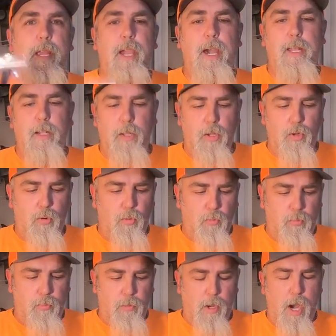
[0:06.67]
Got a
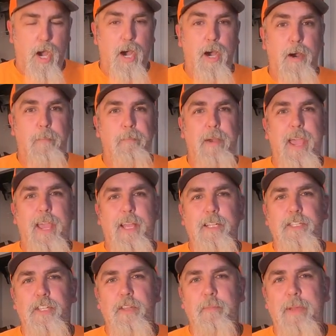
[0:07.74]
little uh,
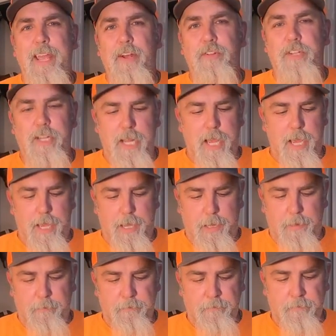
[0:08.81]
package in the mail
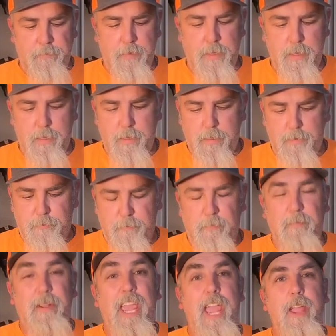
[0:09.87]
today. This
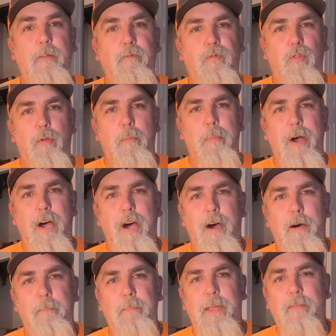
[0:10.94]
came from
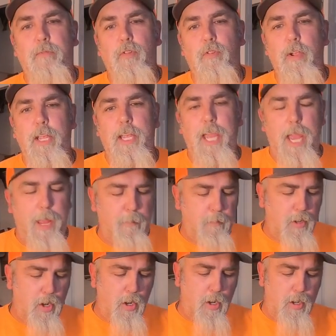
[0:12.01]
uh, Beaver Creek
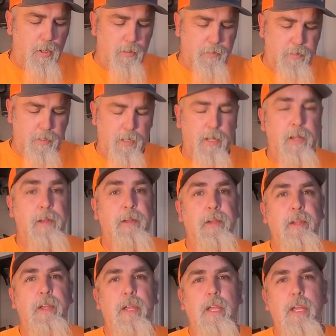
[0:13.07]
Game Calls.
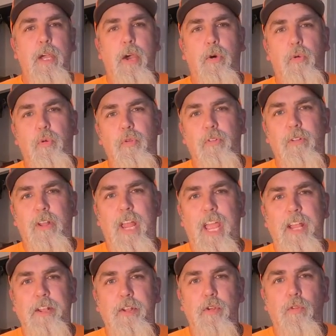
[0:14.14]
I ordered
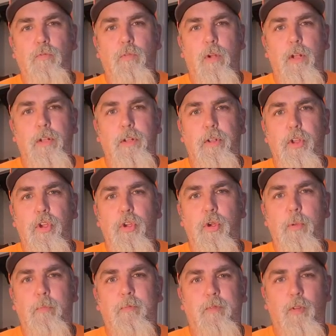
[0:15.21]
a new grunt
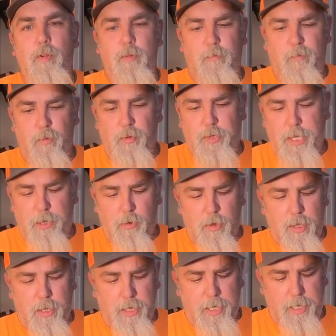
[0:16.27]
tube for, for
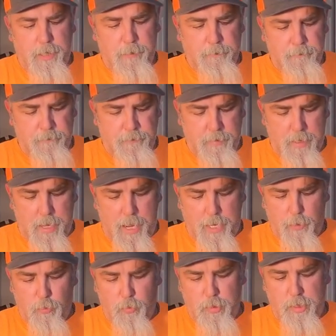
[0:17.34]
deer hunting,
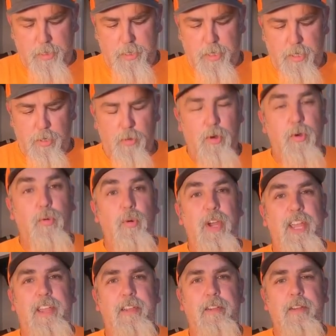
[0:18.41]
and I wanted to do a
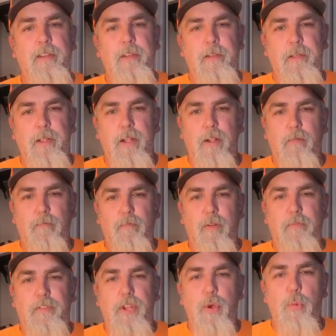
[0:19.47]
quick
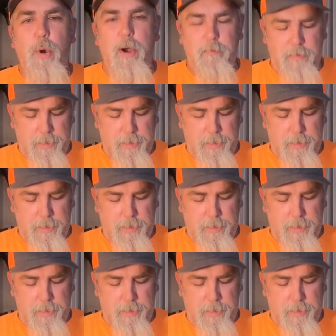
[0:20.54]
review